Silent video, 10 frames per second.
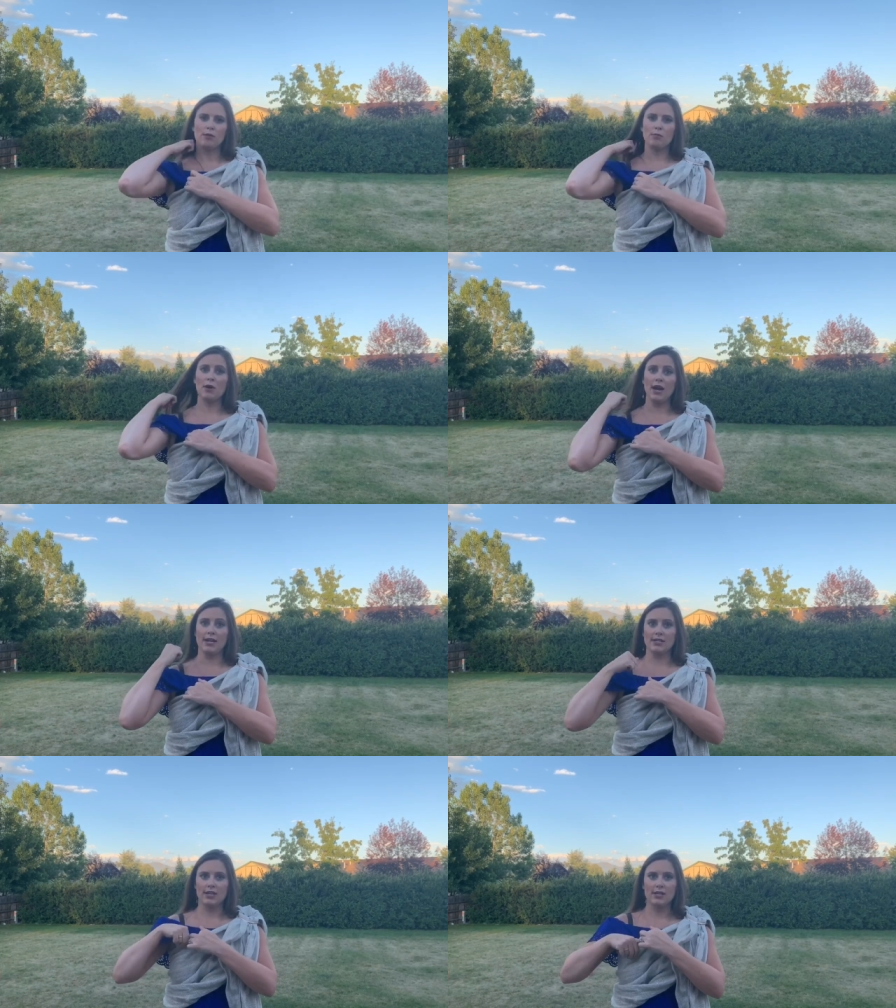
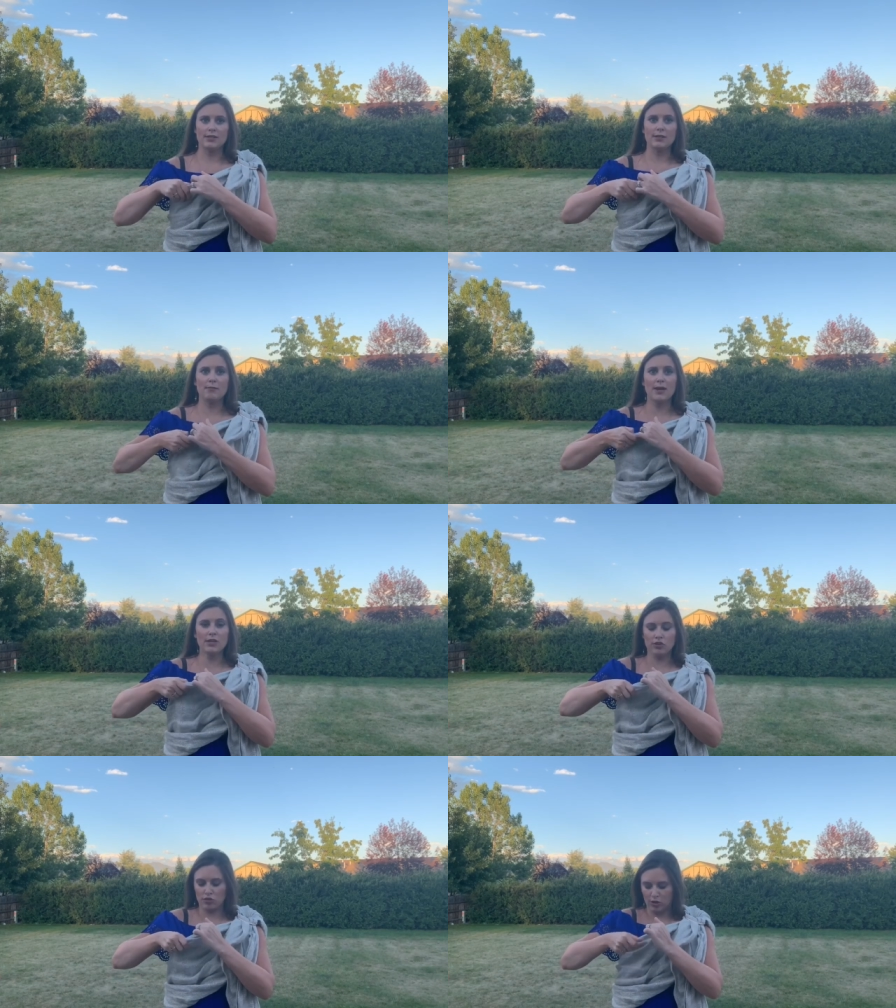but to make
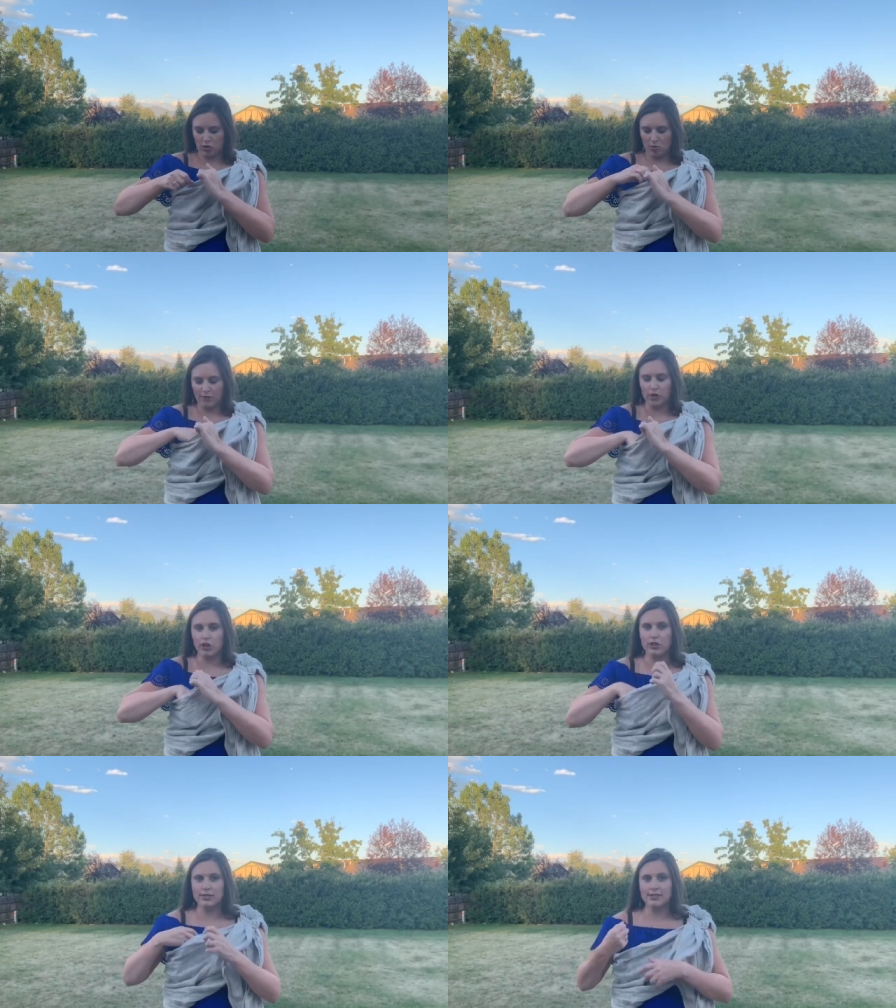sure that you have a
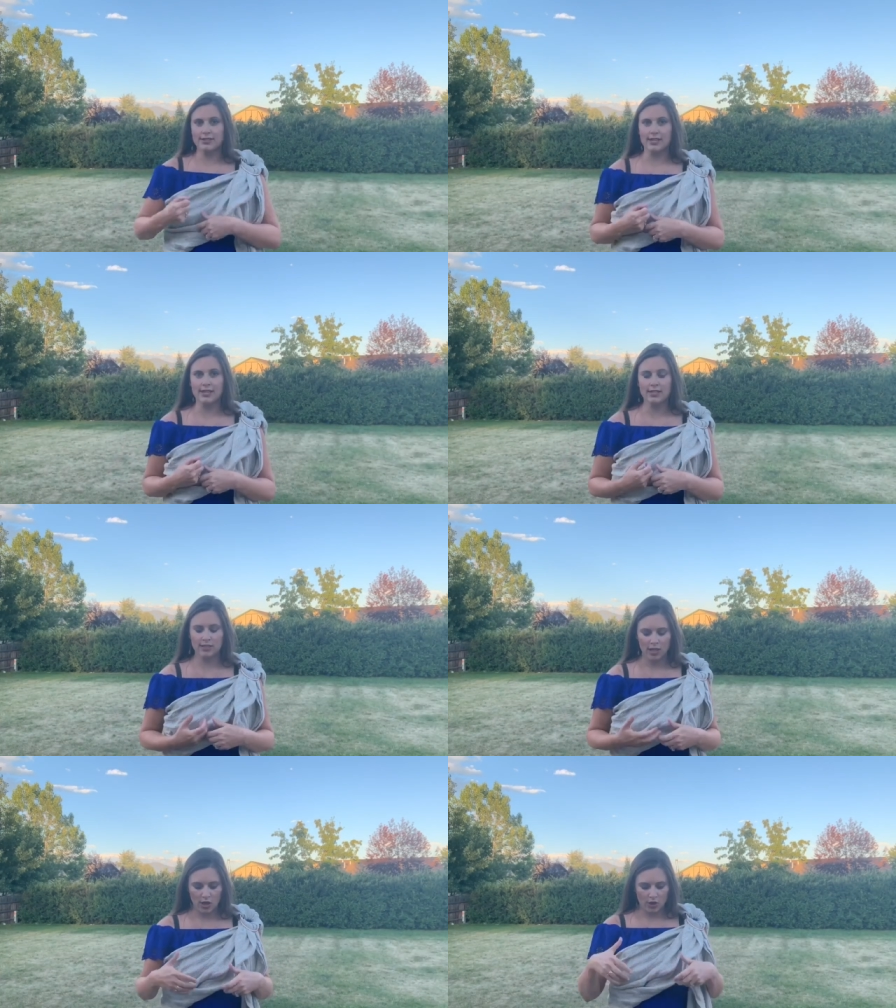good seat,
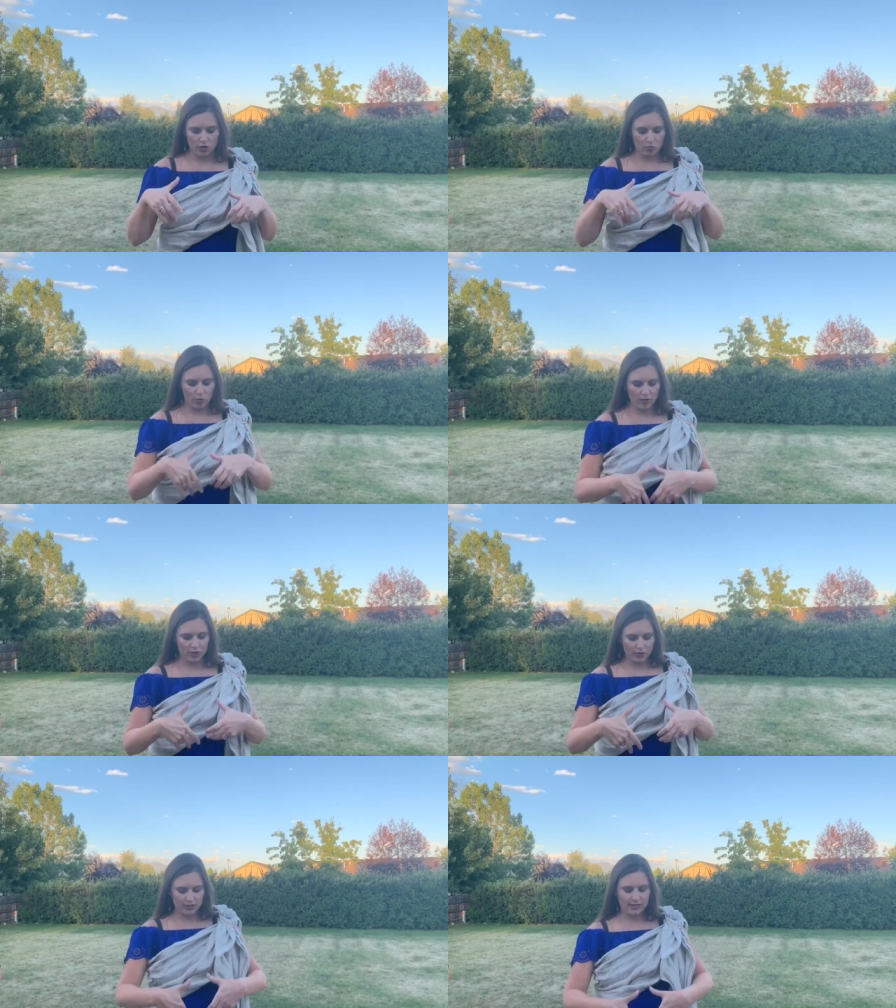you want
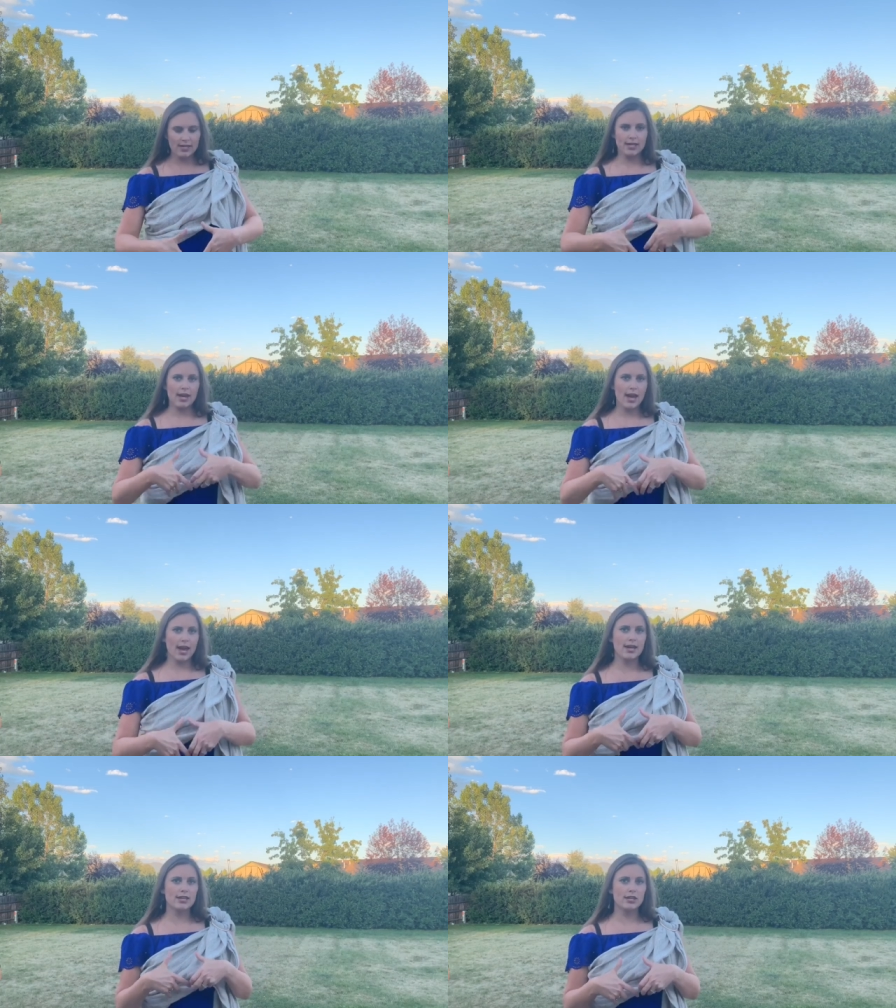their seat
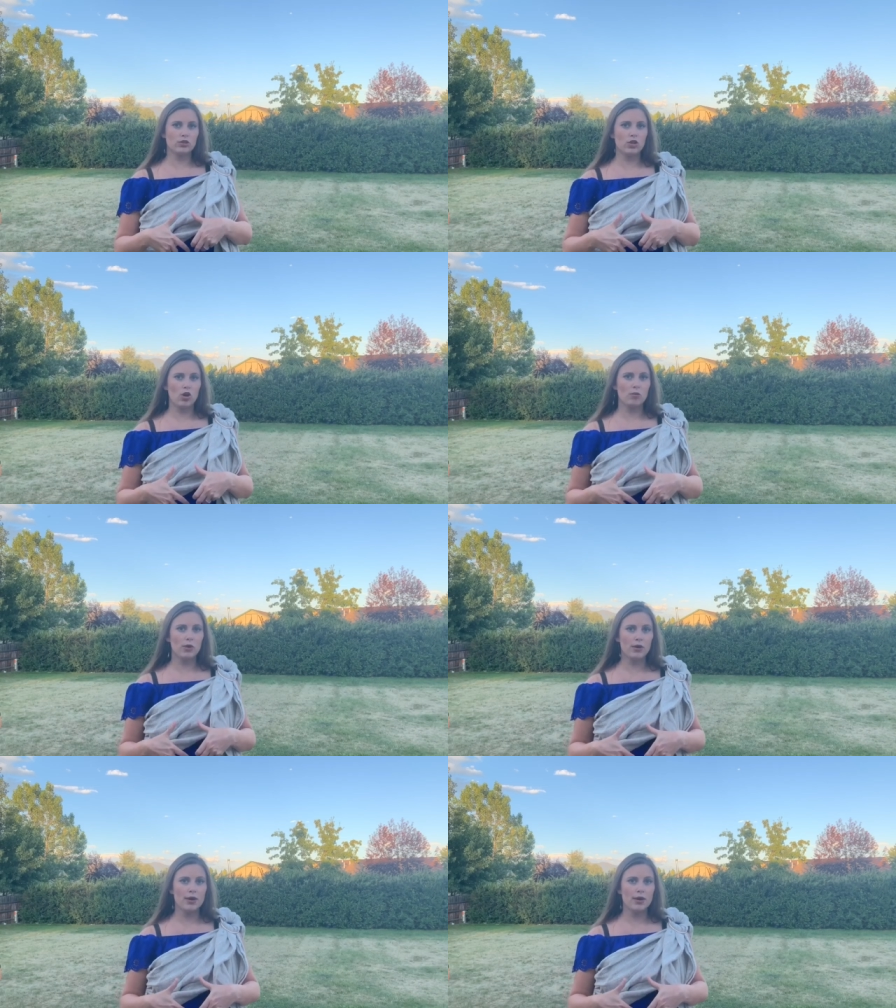hanging lower